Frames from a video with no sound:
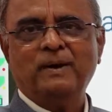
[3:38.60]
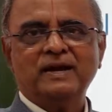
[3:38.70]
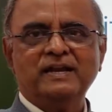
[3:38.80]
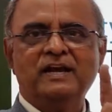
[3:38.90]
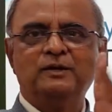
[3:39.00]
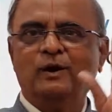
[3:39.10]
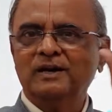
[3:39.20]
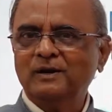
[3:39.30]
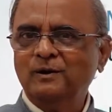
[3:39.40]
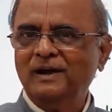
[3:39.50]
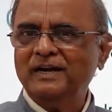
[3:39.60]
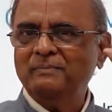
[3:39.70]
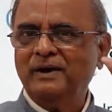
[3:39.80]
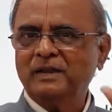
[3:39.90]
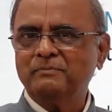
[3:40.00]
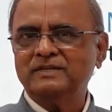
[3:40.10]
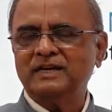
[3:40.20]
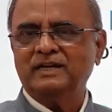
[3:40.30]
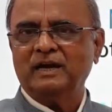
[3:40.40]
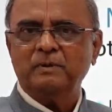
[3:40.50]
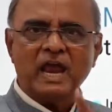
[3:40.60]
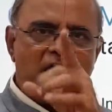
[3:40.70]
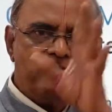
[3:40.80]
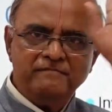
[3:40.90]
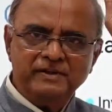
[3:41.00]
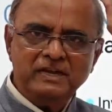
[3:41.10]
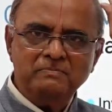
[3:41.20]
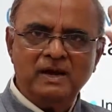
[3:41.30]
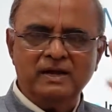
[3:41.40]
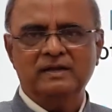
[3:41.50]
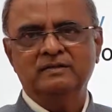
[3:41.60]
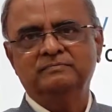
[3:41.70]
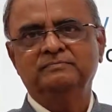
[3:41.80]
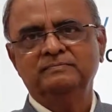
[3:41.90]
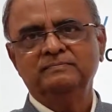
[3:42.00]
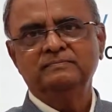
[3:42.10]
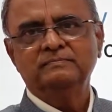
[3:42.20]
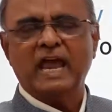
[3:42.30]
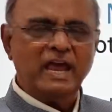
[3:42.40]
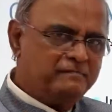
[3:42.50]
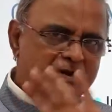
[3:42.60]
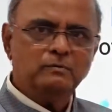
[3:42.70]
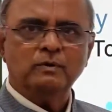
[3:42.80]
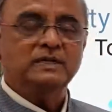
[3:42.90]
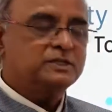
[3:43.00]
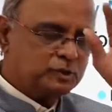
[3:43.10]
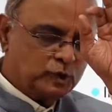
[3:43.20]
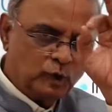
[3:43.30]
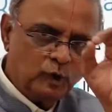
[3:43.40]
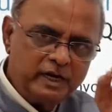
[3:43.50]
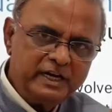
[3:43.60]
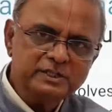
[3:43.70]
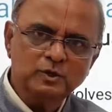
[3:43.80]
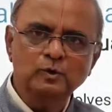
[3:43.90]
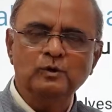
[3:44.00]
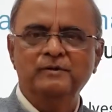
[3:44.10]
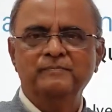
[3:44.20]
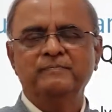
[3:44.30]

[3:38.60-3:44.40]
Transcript: But in a total quality management setup, everybody, everyone, so in a school,